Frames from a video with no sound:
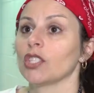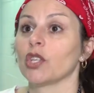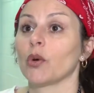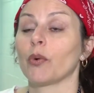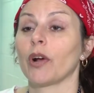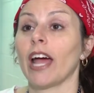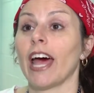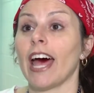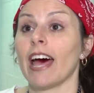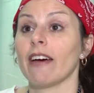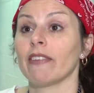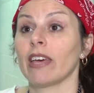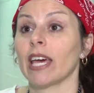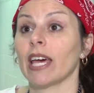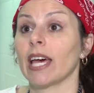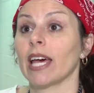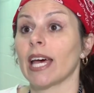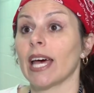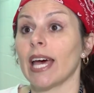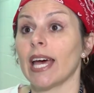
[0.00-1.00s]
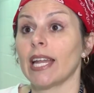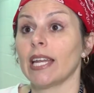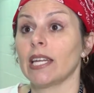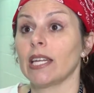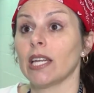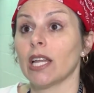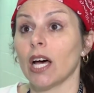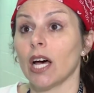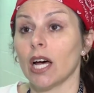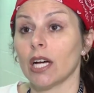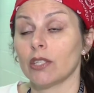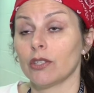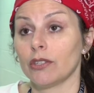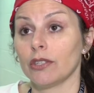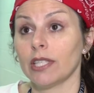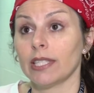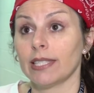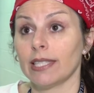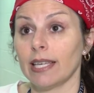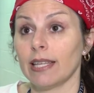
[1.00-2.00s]
So, we're having an
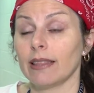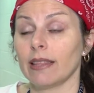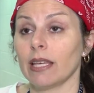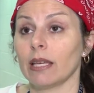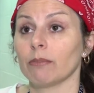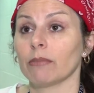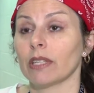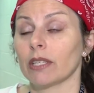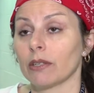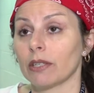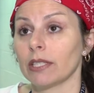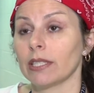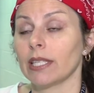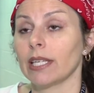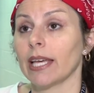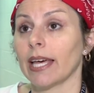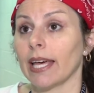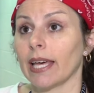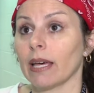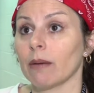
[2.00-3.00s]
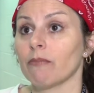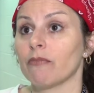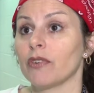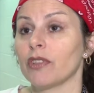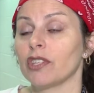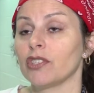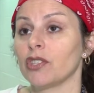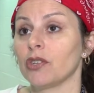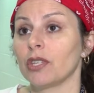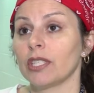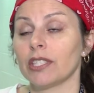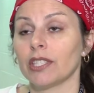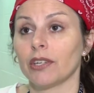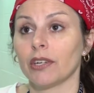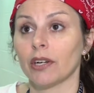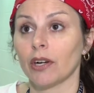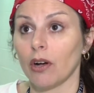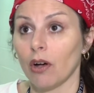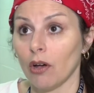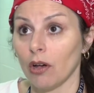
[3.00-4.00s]
under the sea theme literacy camp for the students
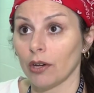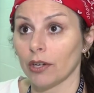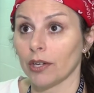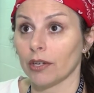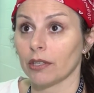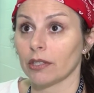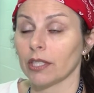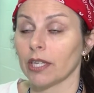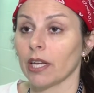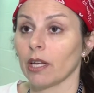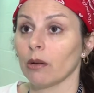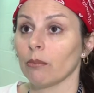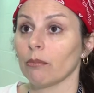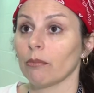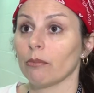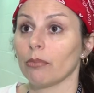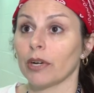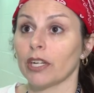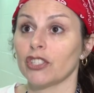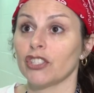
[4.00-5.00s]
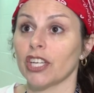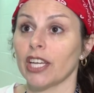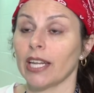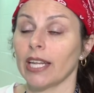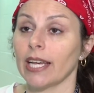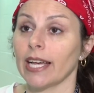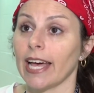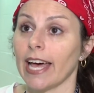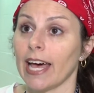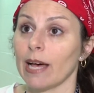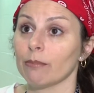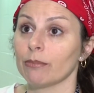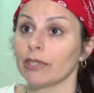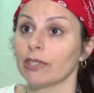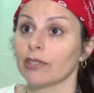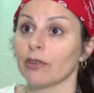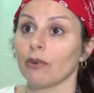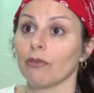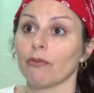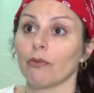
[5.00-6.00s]
here at Collier to help bridge any
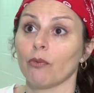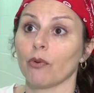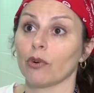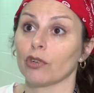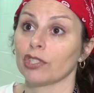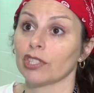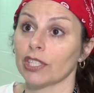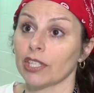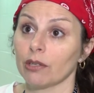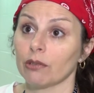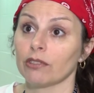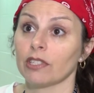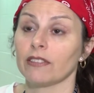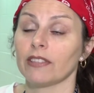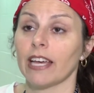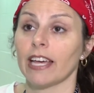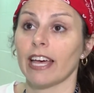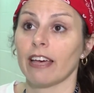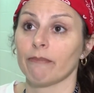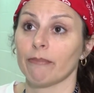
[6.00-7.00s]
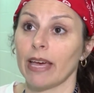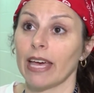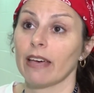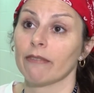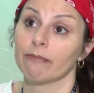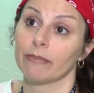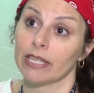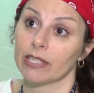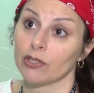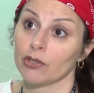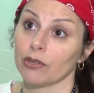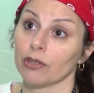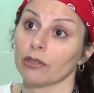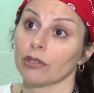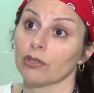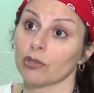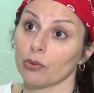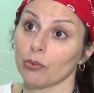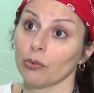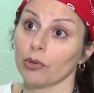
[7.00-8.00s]
gaps or skills that they have may have missed
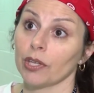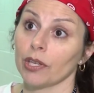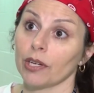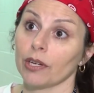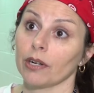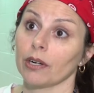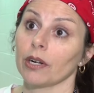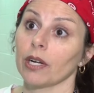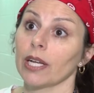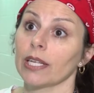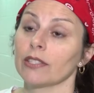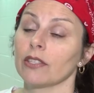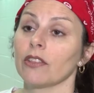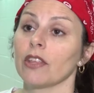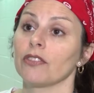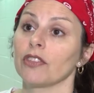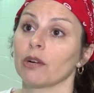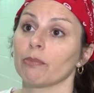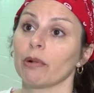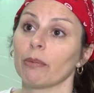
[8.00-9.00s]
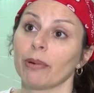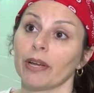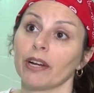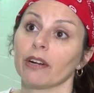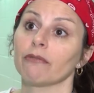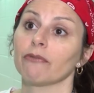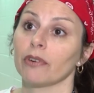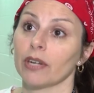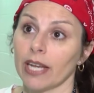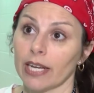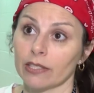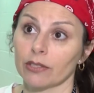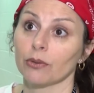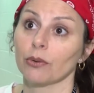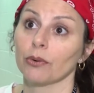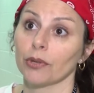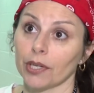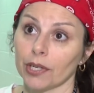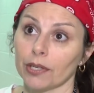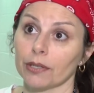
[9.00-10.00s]
during the school year so that they're prepared for next
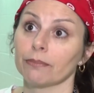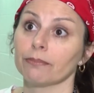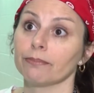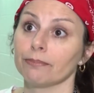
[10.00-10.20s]
school year.